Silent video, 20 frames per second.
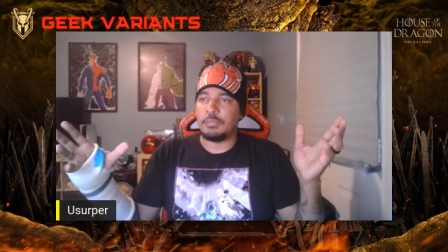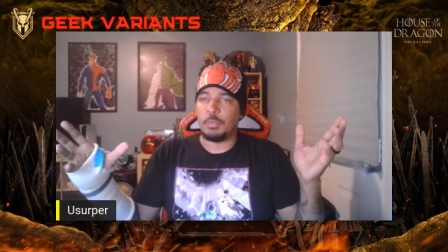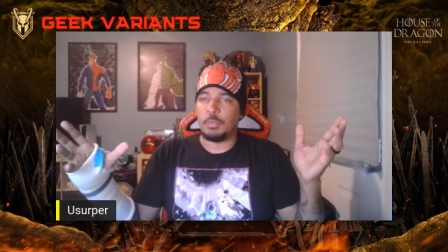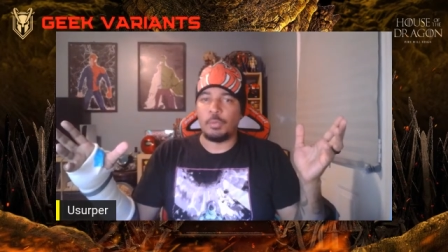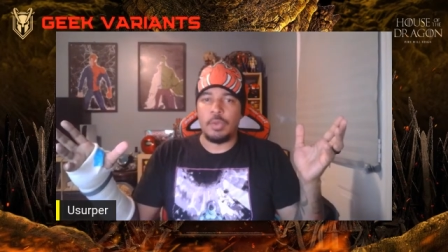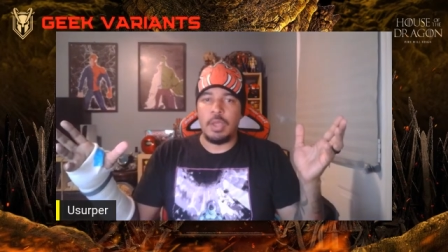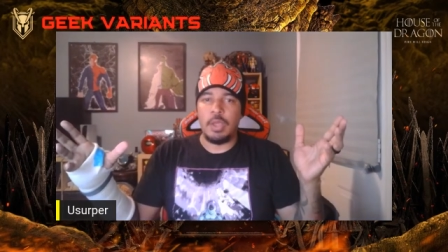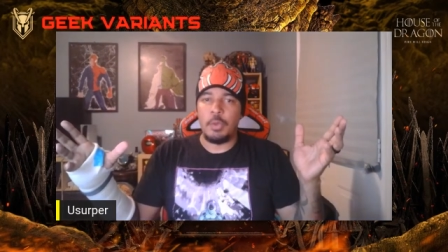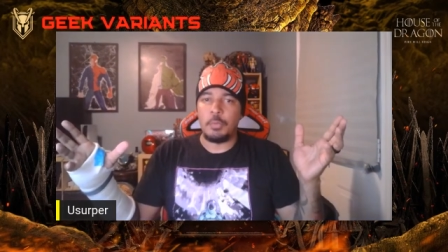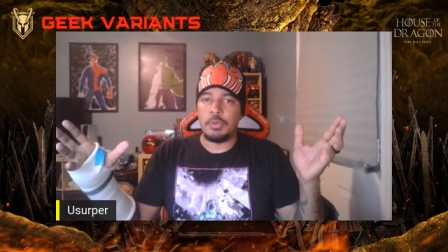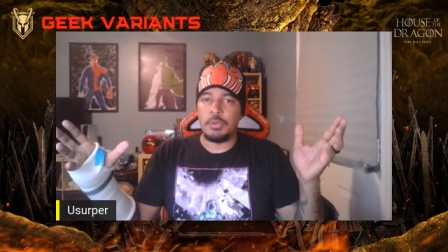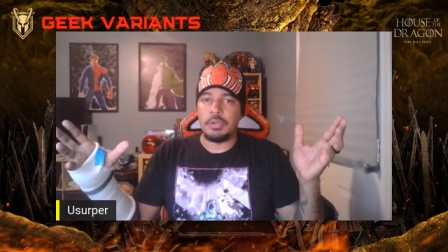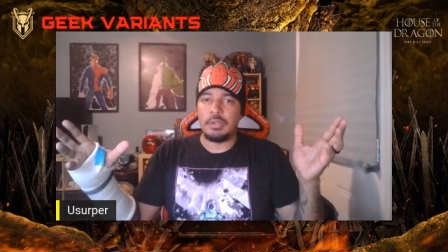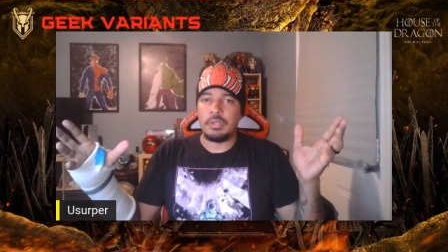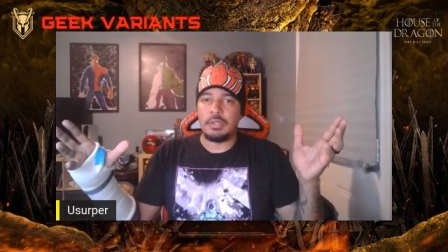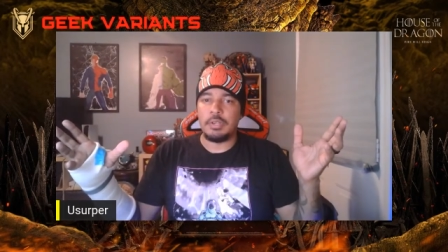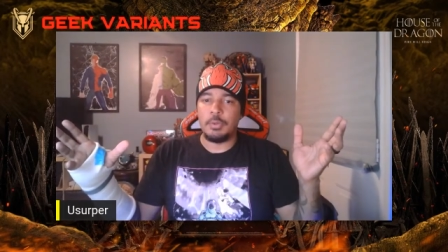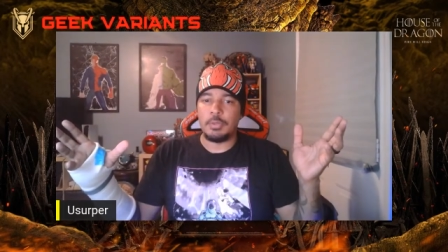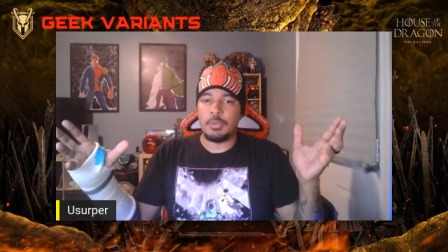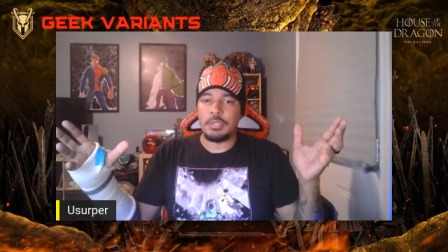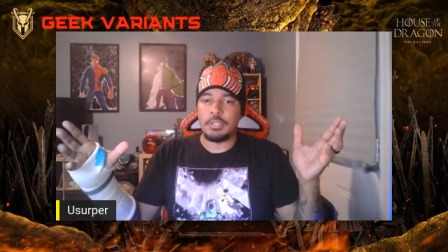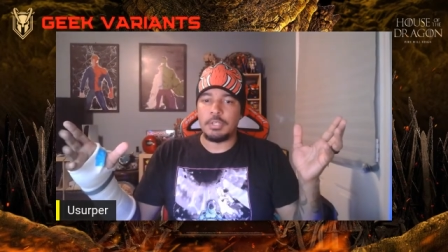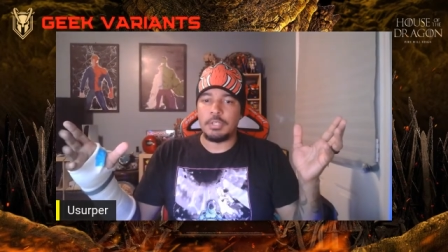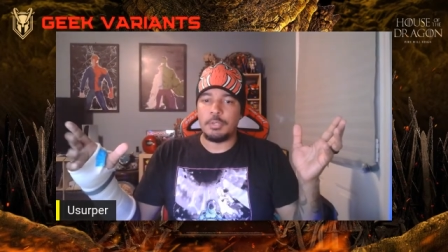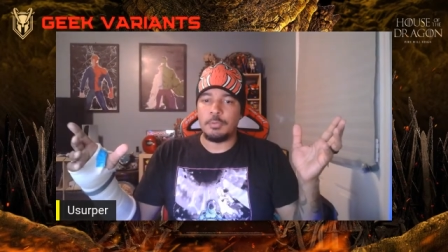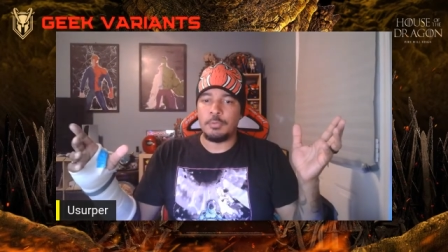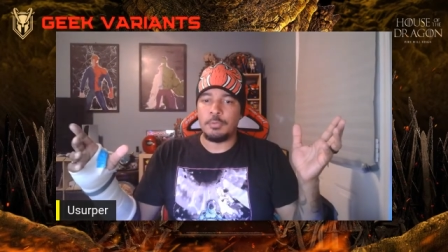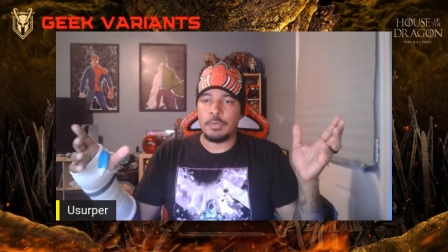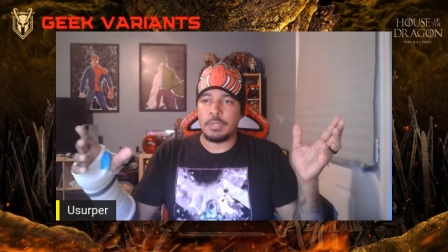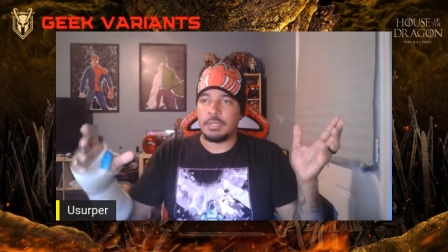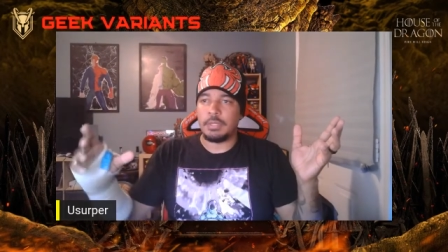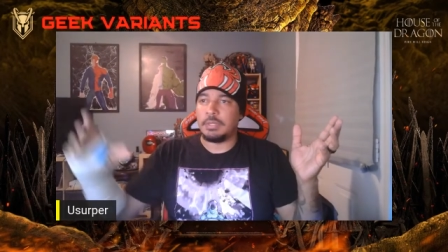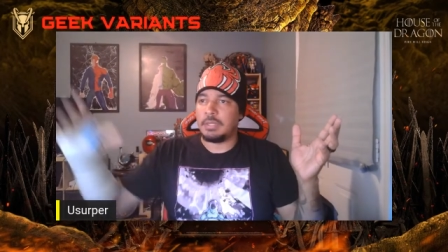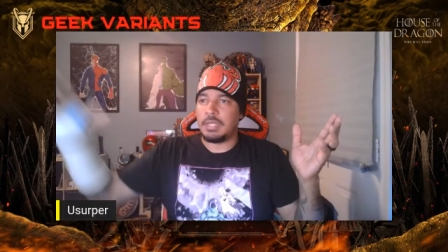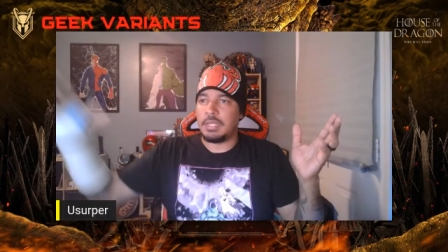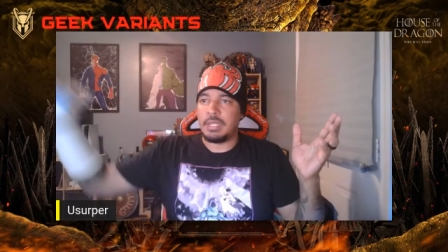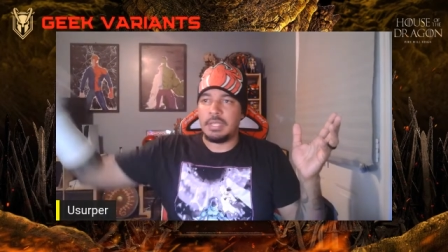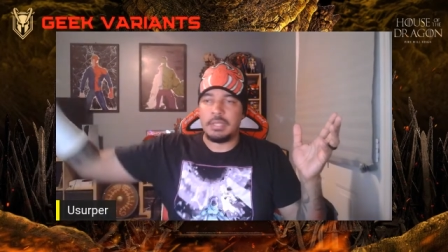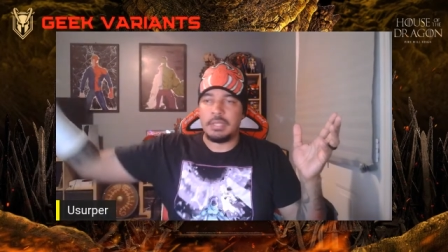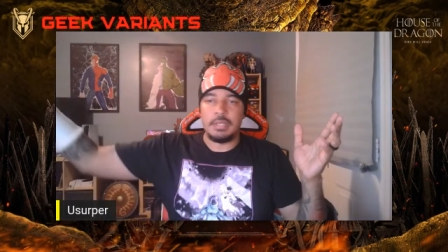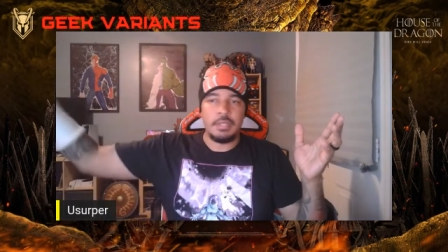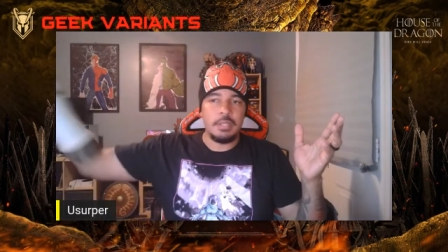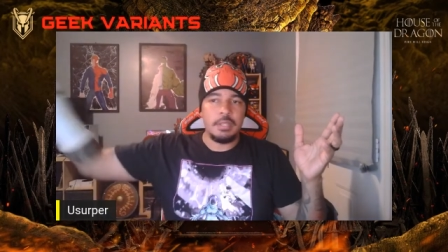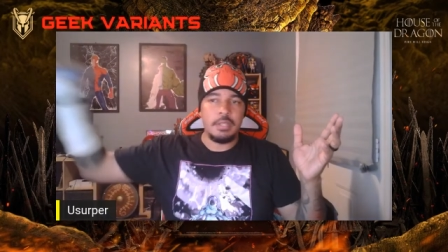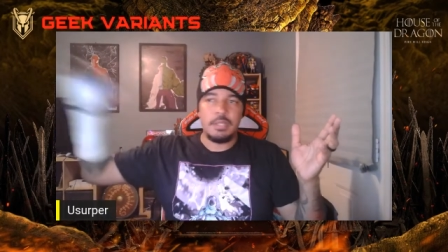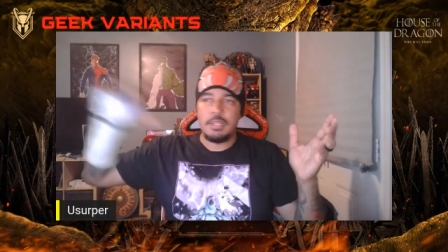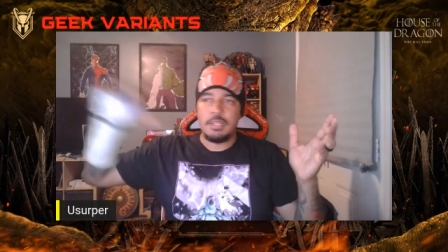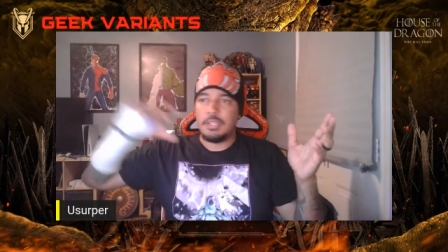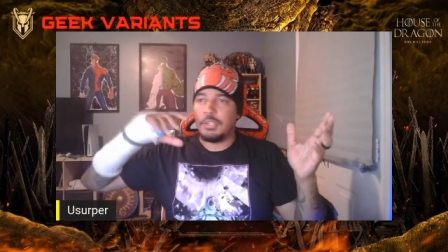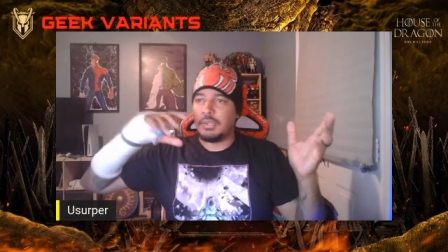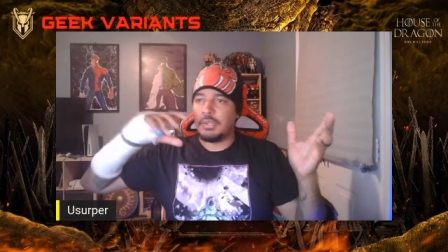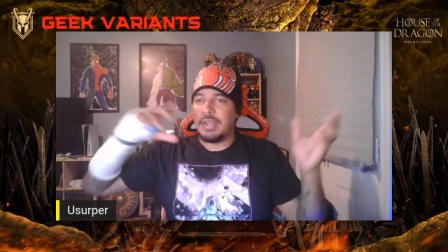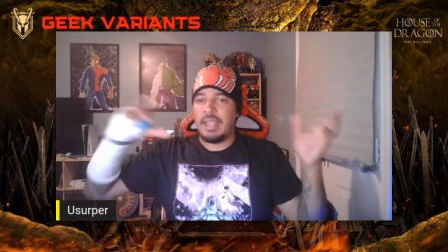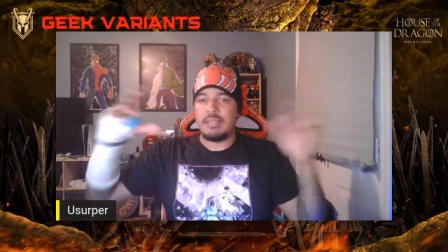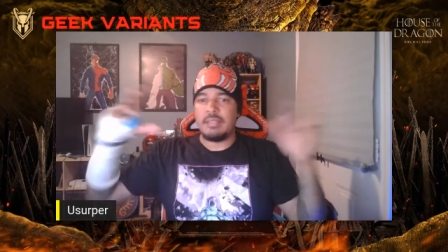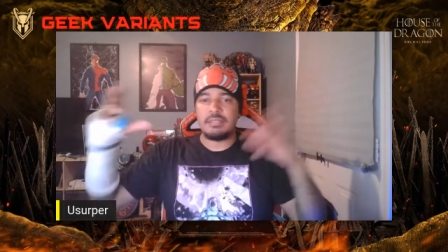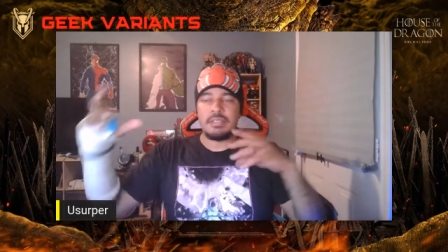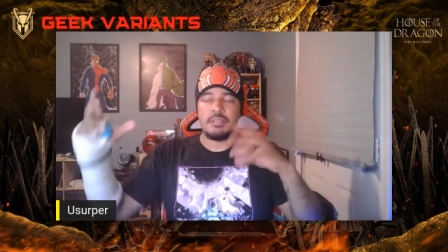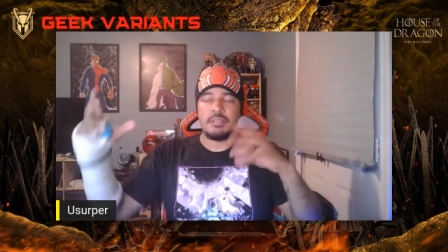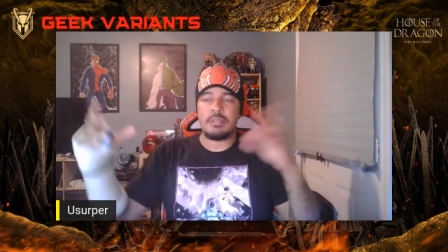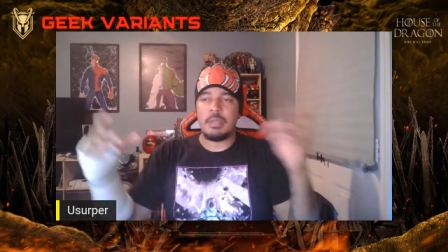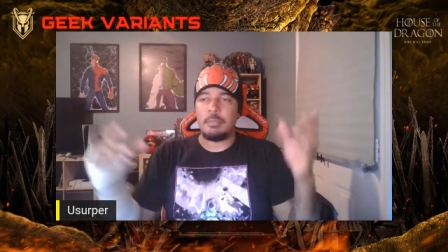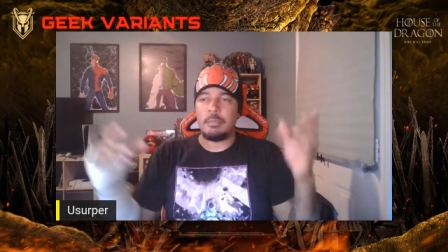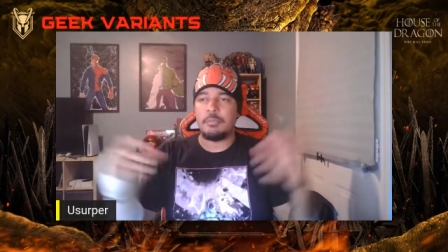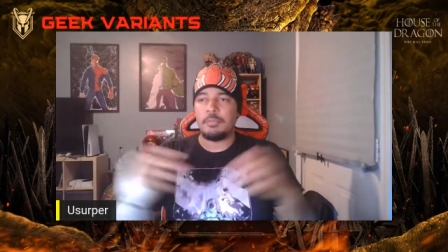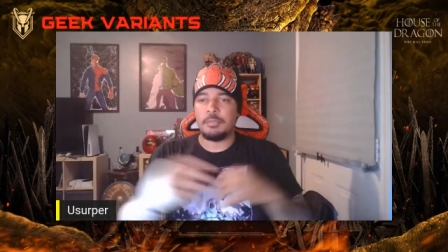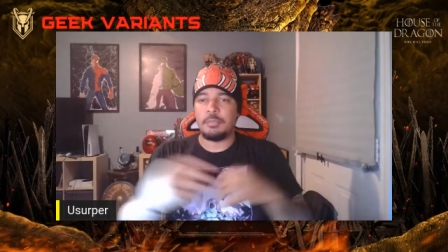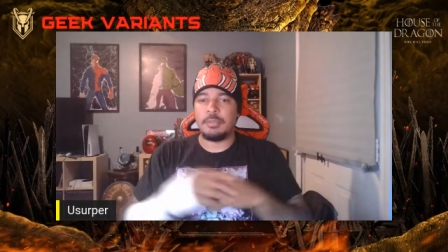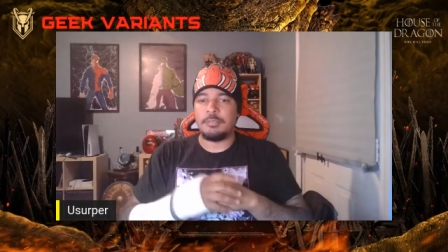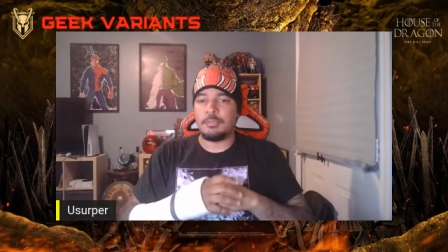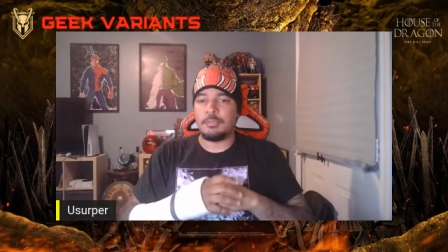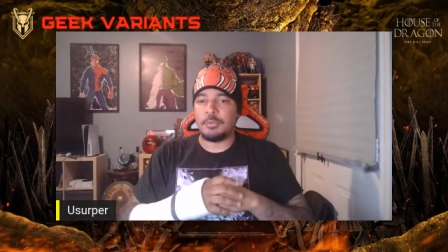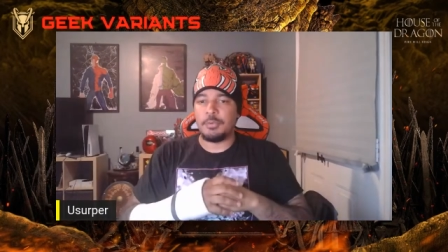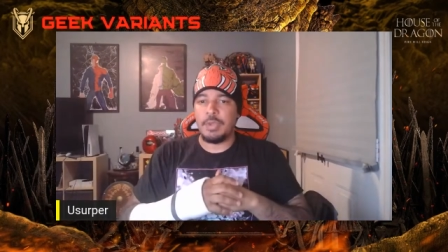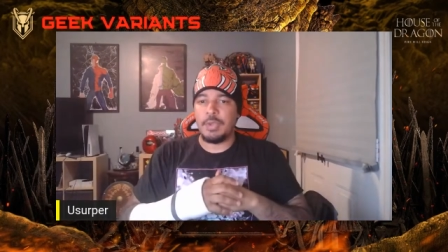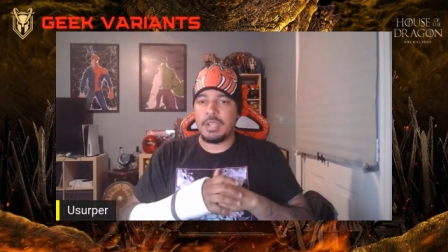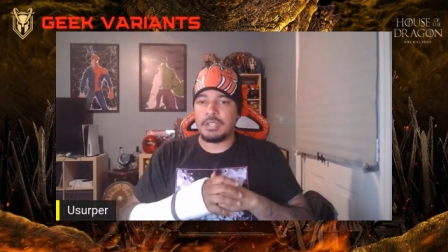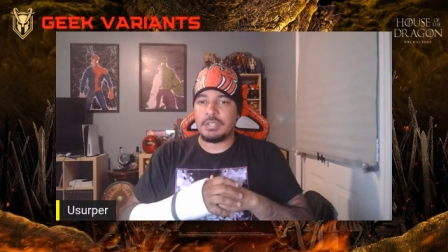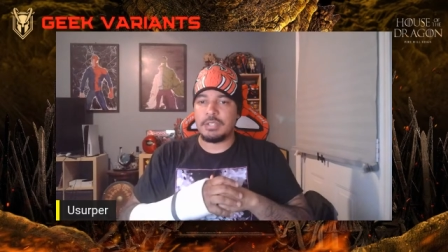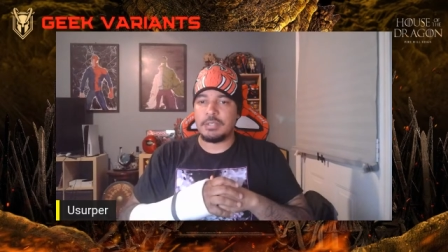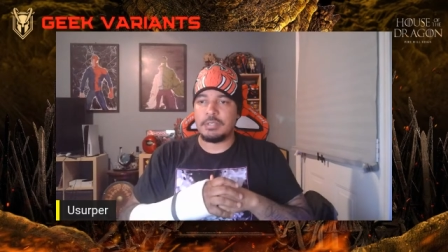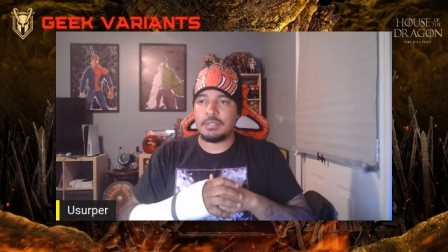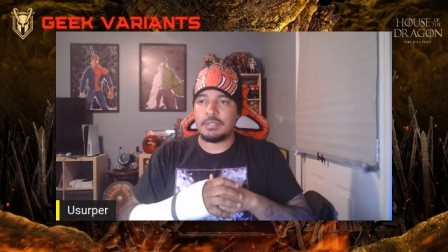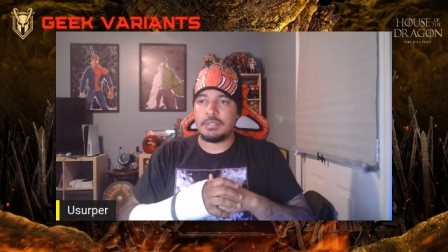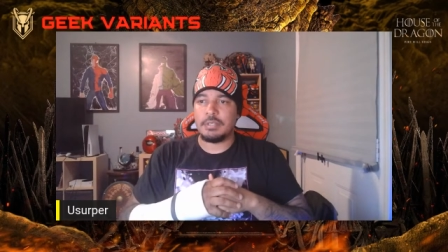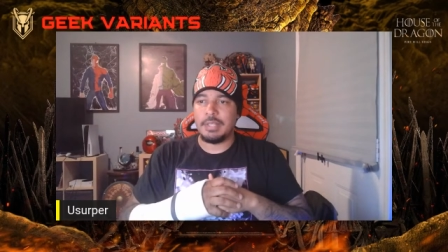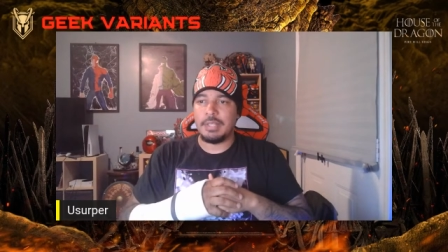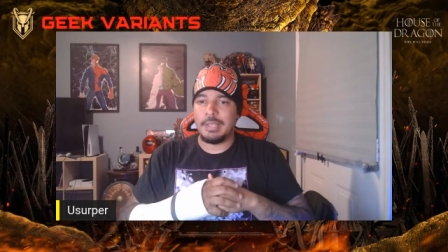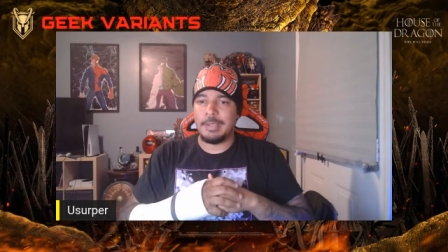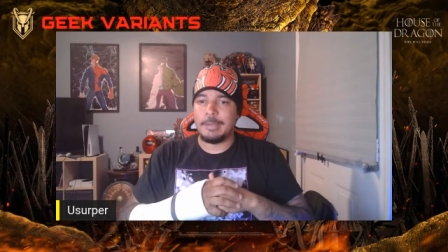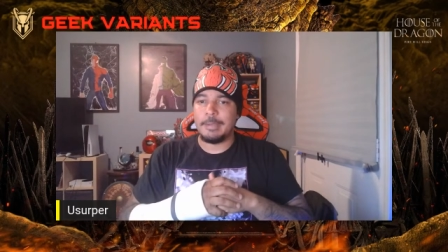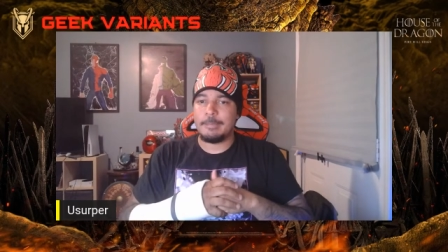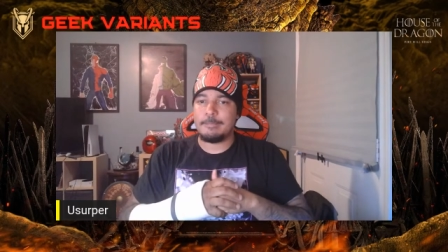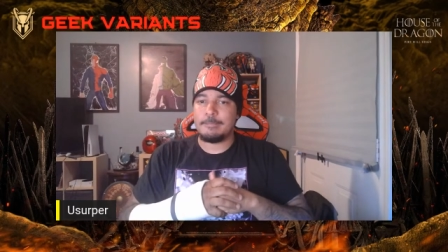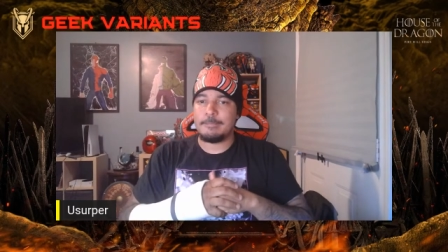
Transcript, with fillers: The realm wouldn't know what to do. Freaking then you're gonna have stuff coming from different directions. Like